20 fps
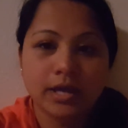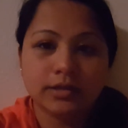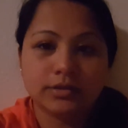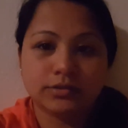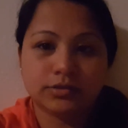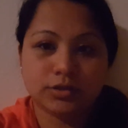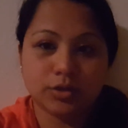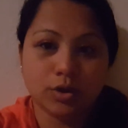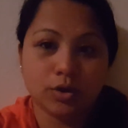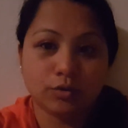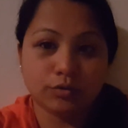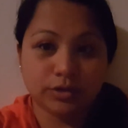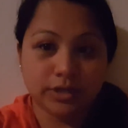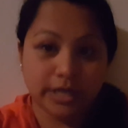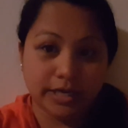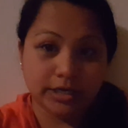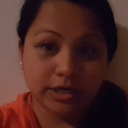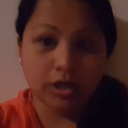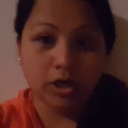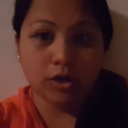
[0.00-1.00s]
so
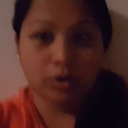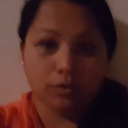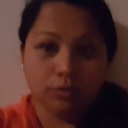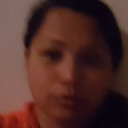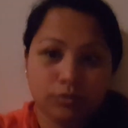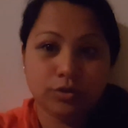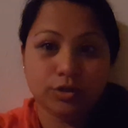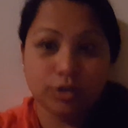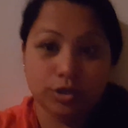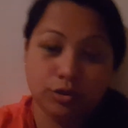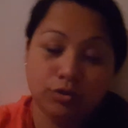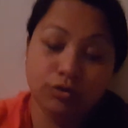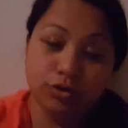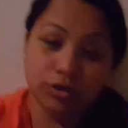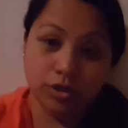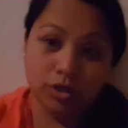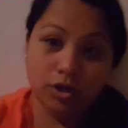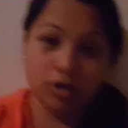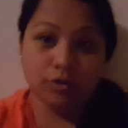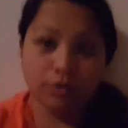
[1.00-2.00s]
they know, you
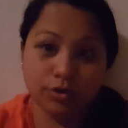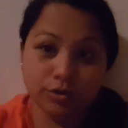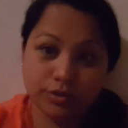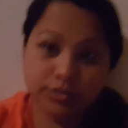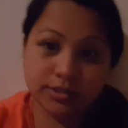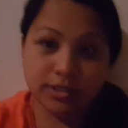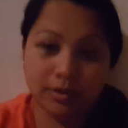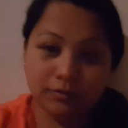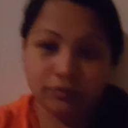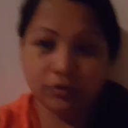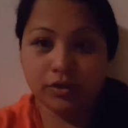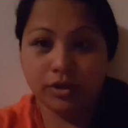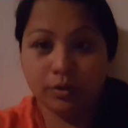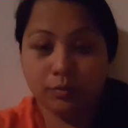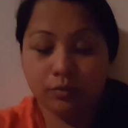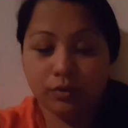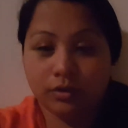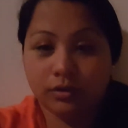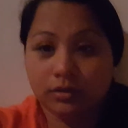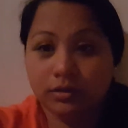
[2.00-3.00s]
know yourself, okay,
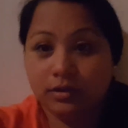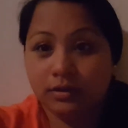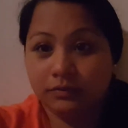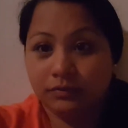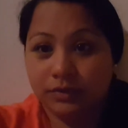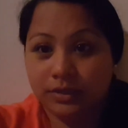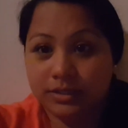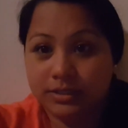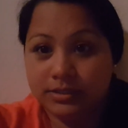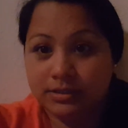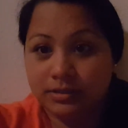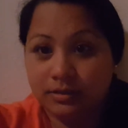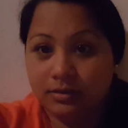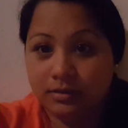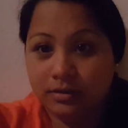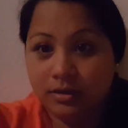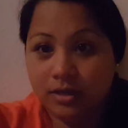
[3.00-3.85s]
well, if this